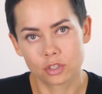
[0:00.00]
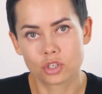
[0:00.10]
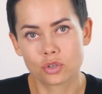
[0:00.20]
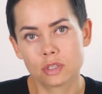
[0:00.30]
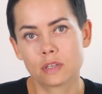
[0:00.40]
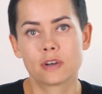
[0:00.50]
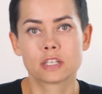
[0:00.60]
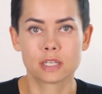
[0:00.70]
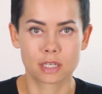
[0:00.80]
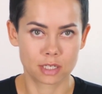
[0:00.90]

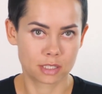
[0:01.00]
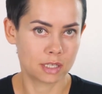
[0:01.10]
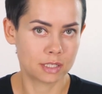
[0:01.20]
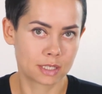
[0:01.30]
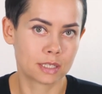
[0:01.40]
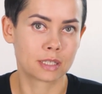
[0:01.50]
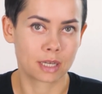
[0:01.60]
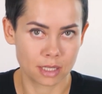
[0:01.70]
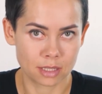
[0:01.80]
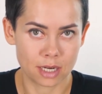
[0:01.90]
characteristic, especially in
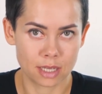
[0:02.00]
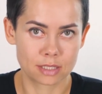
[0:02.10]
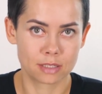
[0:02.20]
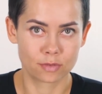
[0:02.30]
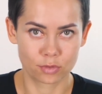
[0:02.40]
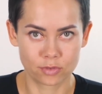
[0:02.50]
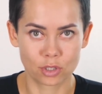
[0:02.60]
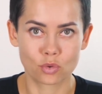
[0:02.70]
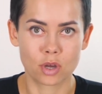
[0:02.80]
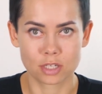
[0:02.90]
permanent makeup,
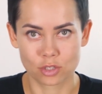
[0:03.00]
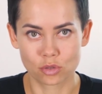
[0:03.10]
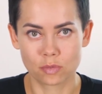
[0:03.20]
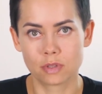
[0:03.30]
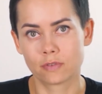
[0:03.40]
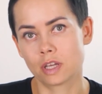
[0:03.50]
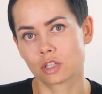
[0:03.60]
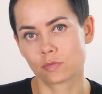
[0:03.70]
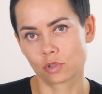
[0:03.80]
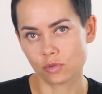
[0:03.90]

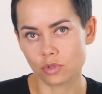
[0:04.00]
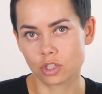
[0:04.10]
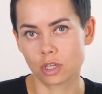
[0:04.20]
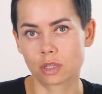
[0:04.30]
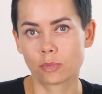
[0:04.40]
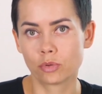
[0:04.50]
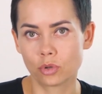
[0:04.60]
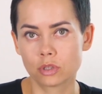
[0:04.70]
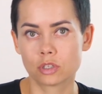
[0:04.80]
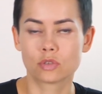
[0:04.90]
in our
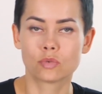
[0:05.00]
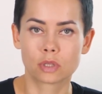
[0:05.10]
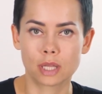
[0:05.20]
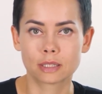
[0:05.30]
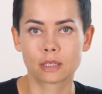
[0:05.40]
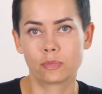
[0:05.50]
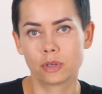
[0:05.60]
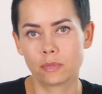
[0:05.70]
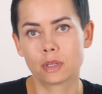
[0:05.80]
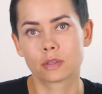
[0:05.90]
case, is the
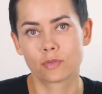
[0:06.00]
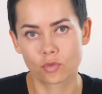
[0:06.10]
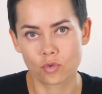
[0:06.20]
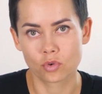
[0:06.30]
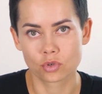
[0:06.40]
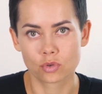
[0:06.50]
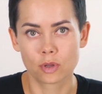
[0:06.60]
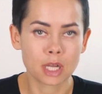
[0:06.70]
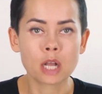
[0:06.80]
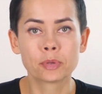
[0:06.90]
density of
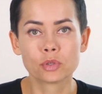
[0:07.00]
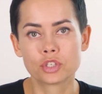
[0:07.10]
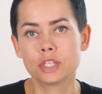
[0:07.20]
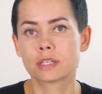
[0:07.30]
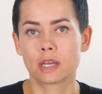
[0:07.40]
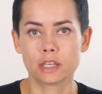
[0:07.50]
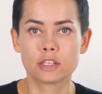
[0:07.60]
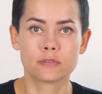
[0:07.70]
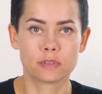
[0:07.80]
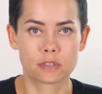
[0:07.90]
laying pigments.